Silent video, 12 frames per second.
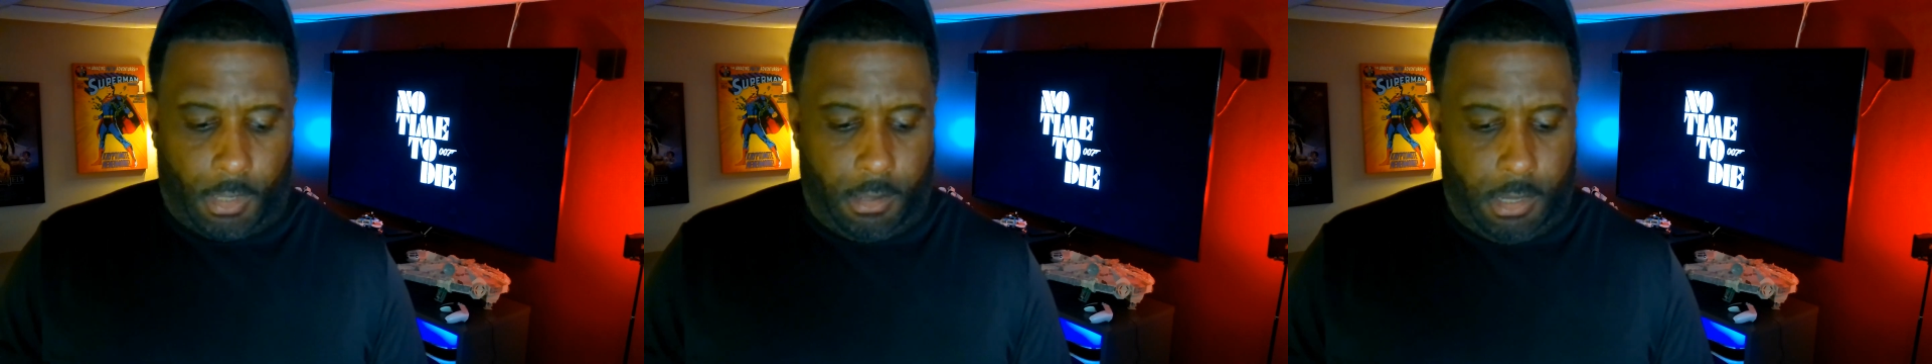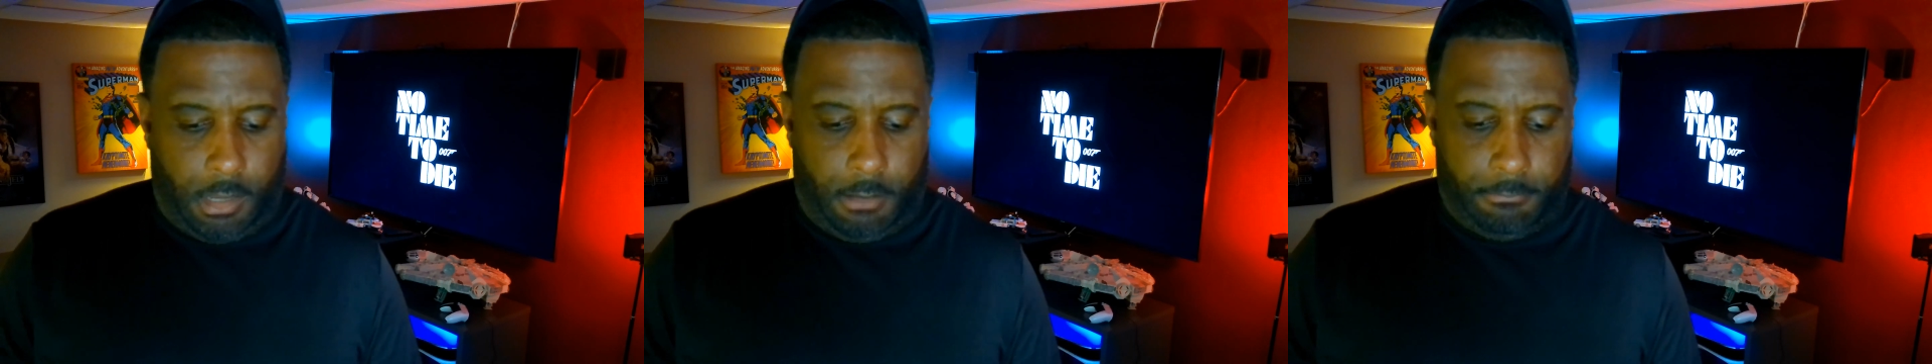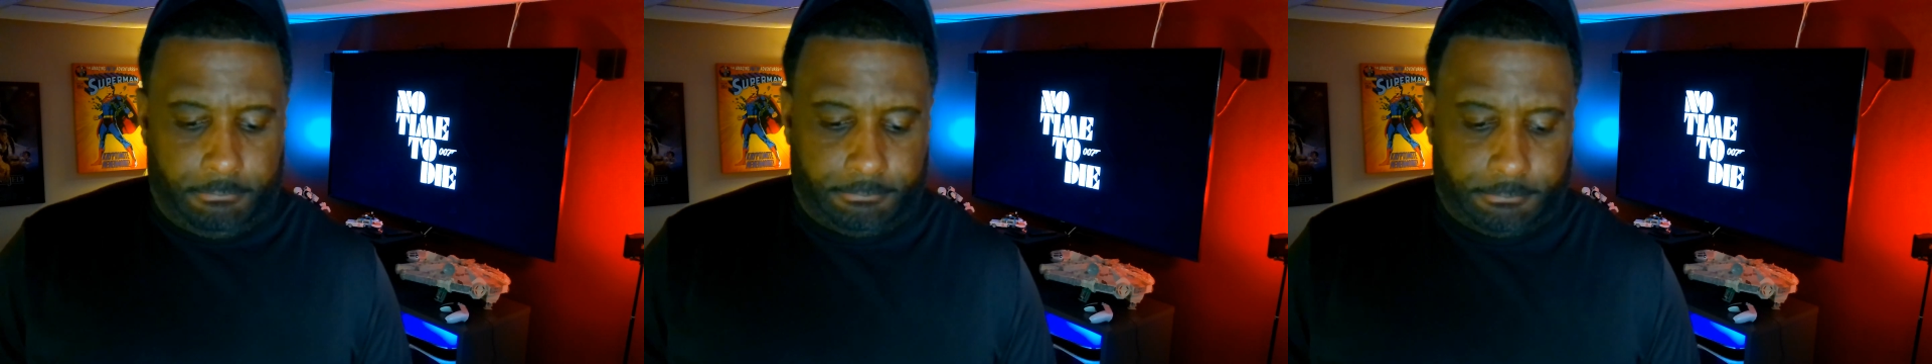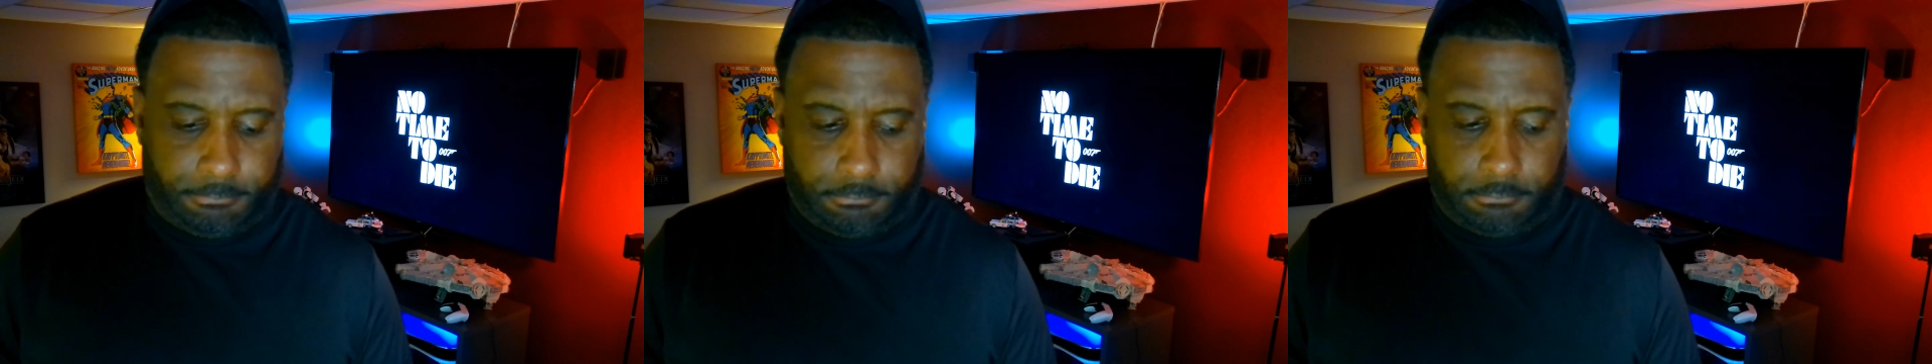
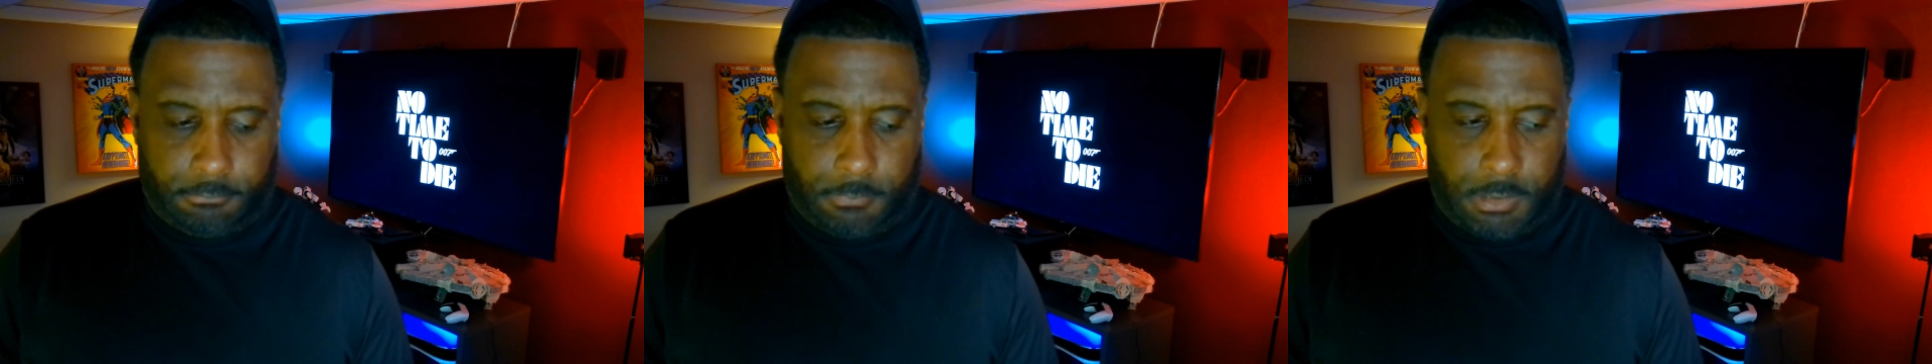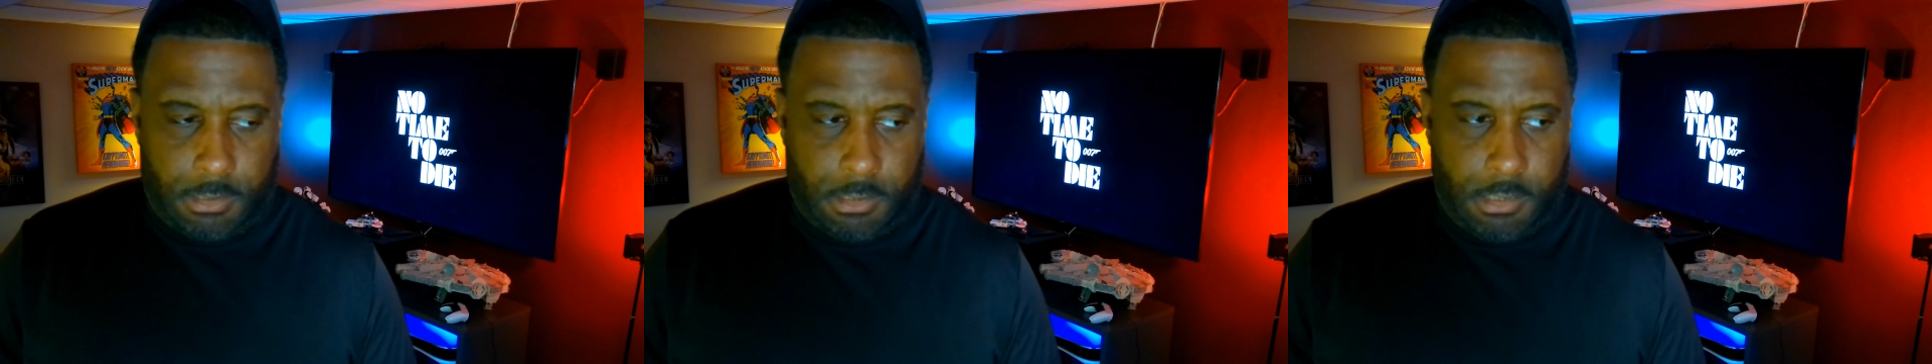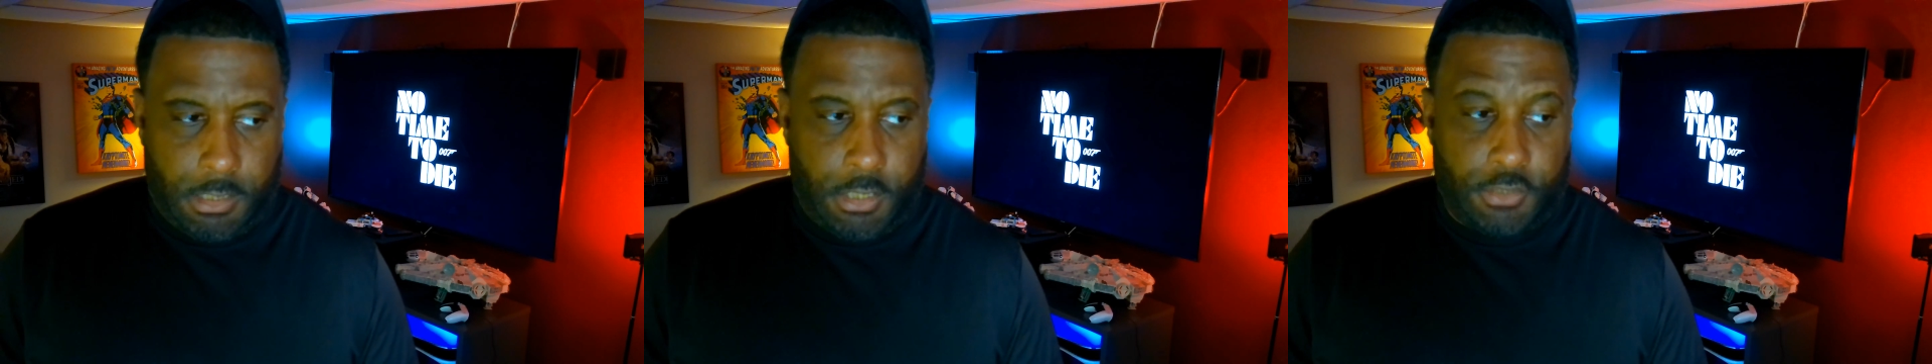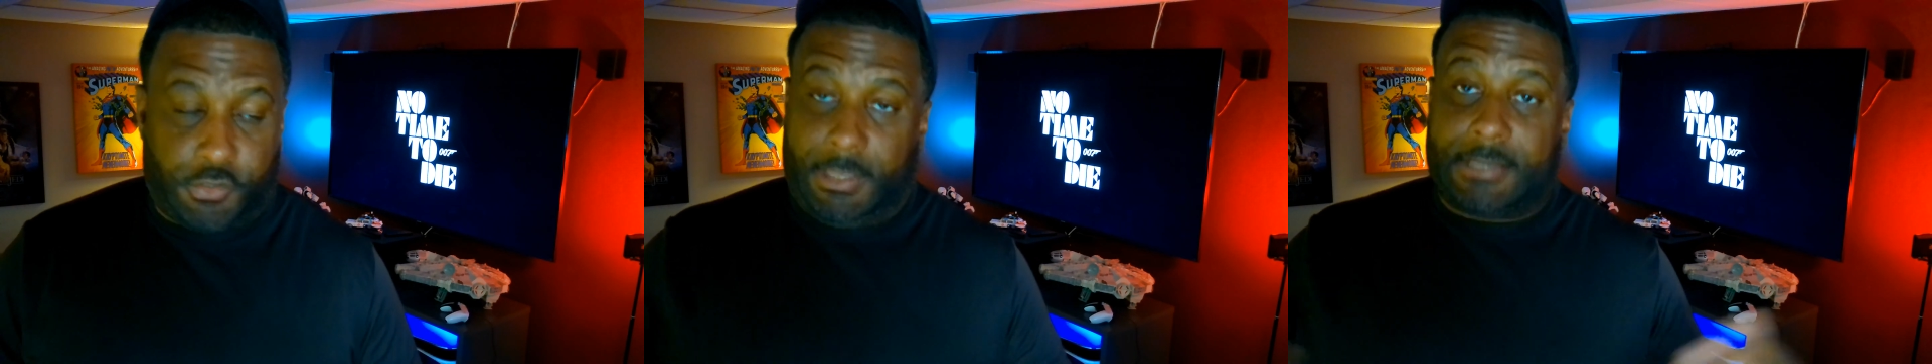
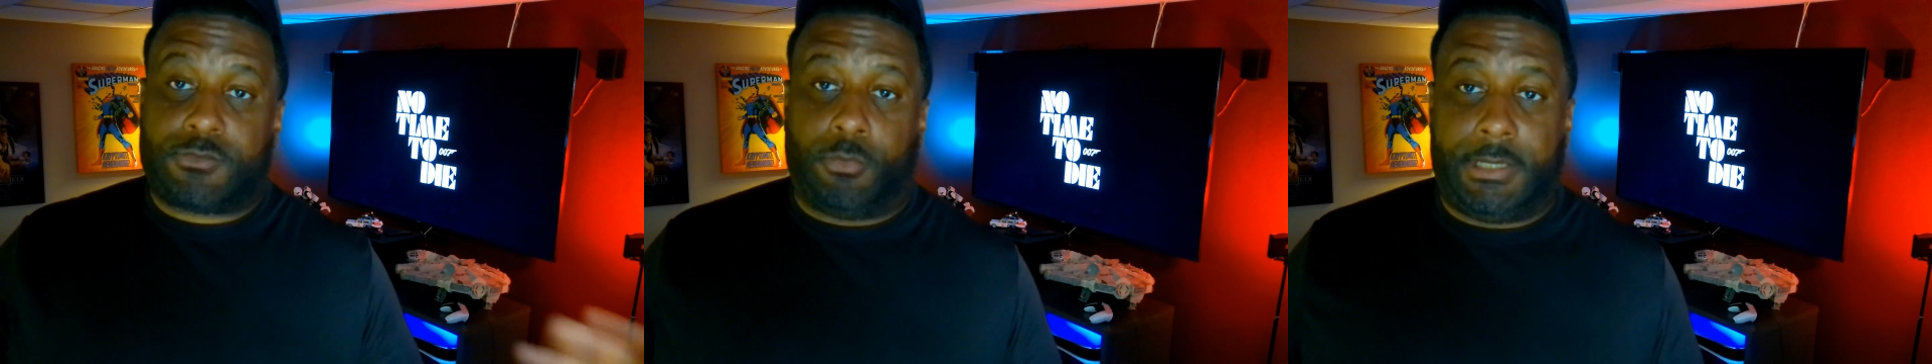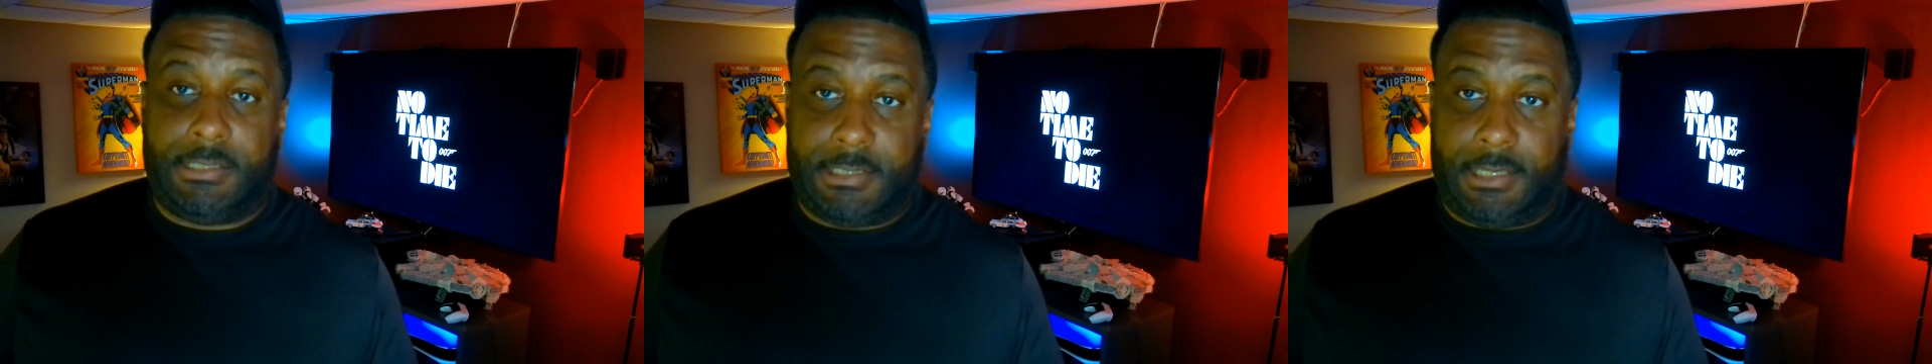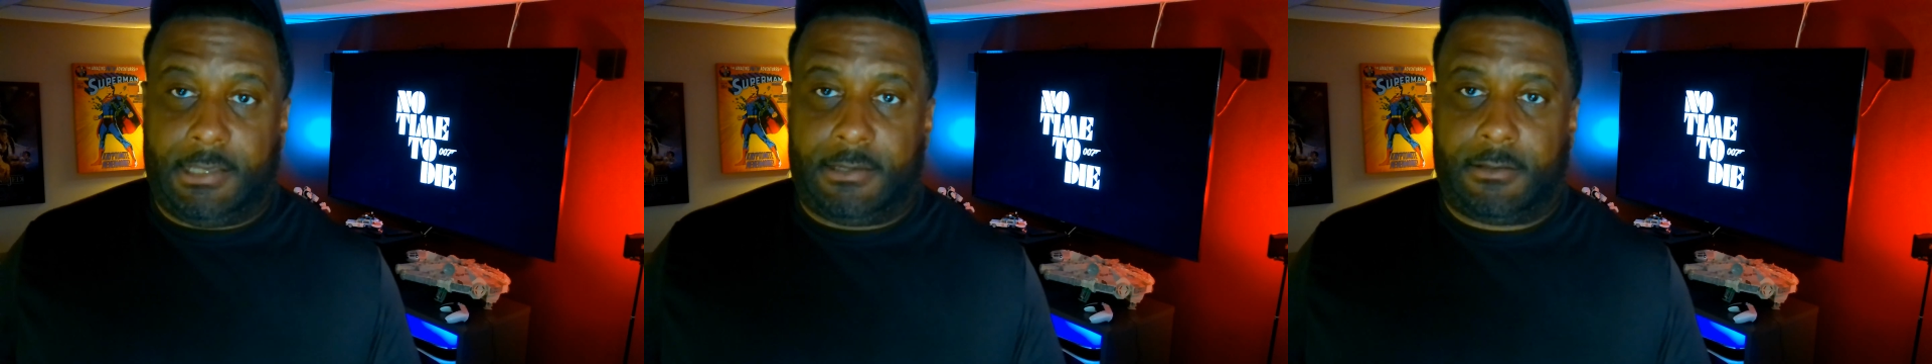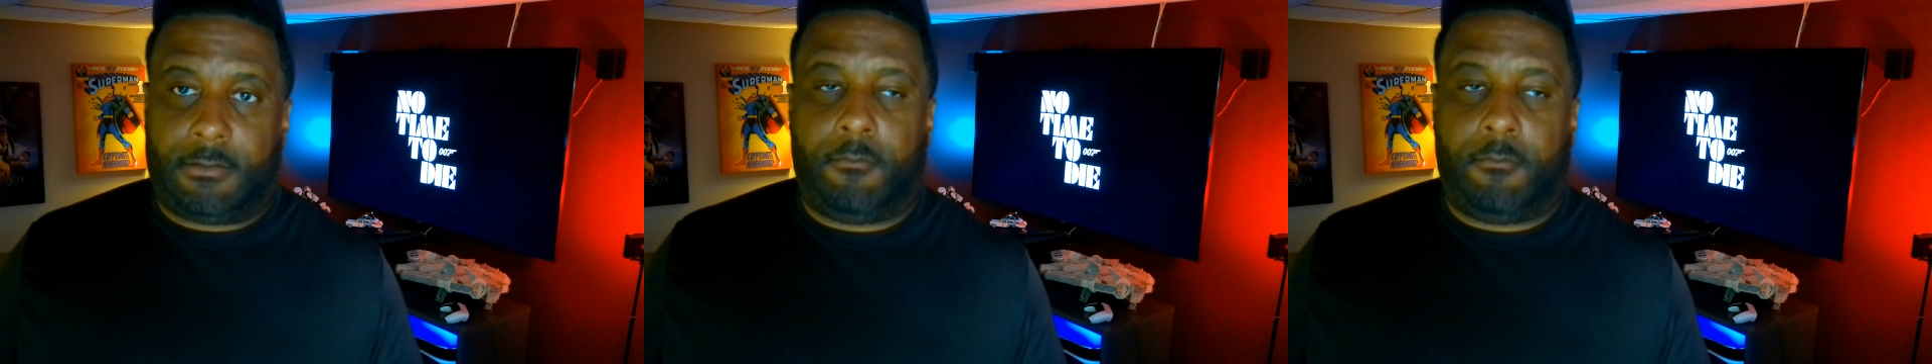So that's what he did,